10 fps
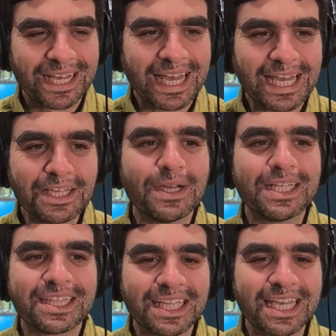And,
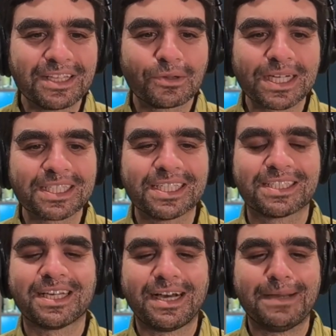and in
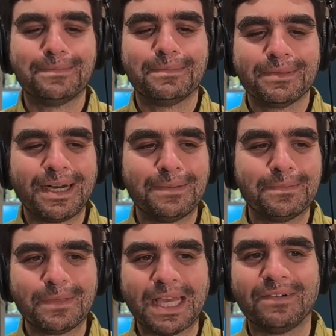Craigslist time,
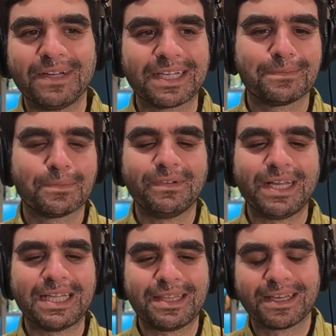like
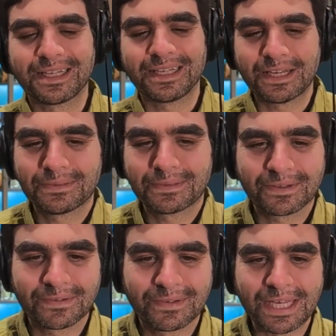really anything,
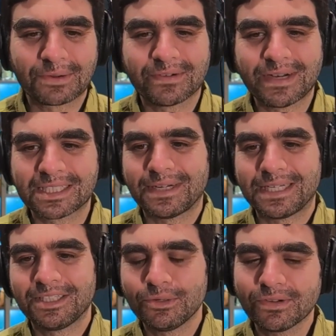
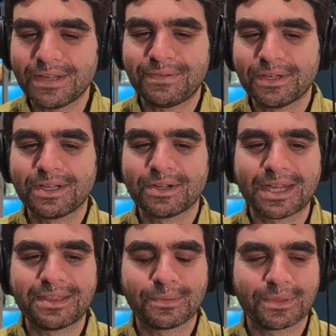classifieds. Usually if you don't hear
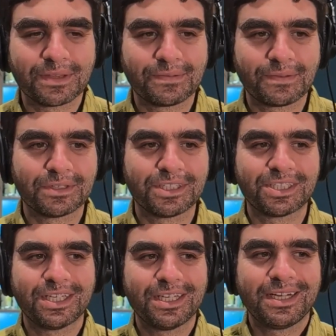anything within the
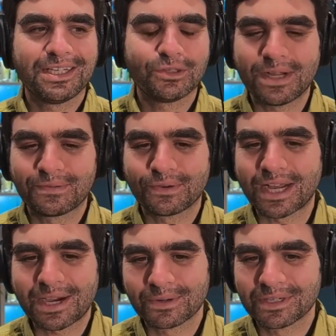first 24
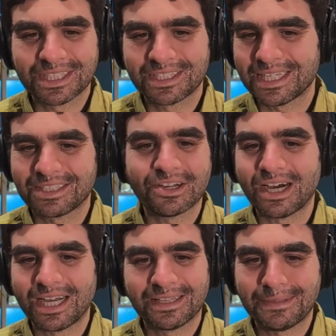hours, it's
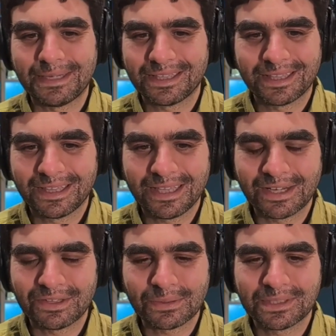gone. I mean,
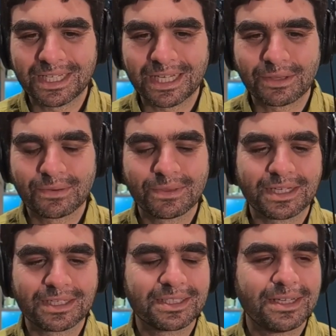no one's digging through
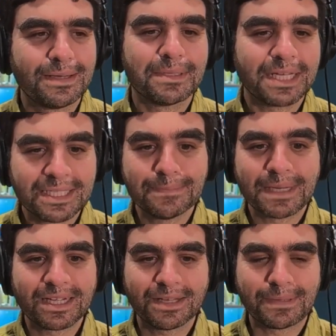things. But I did
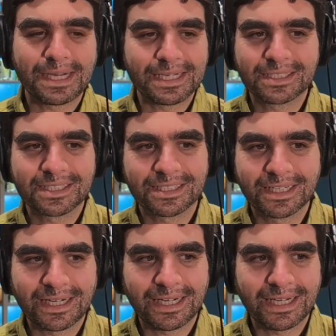mention bikes,
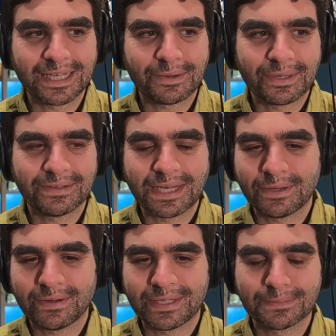and how
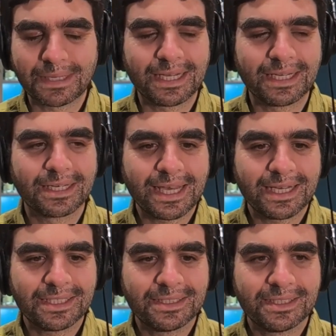I like to bike.
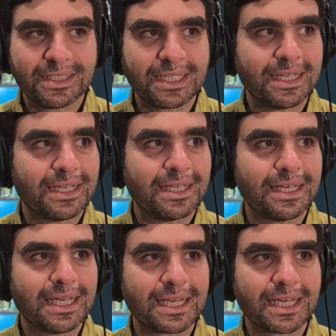And
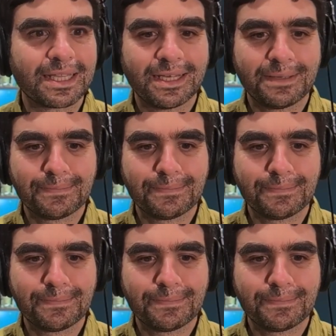I got